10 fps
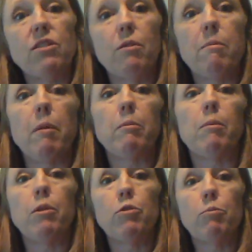remember the
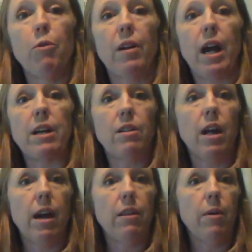most important guy is the
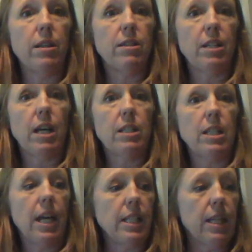guy that writes the test,
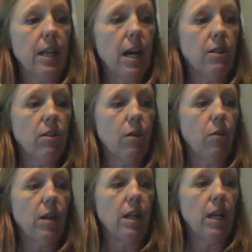19,000
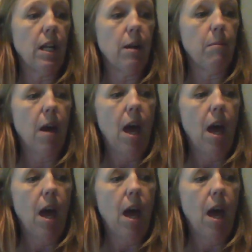according to him,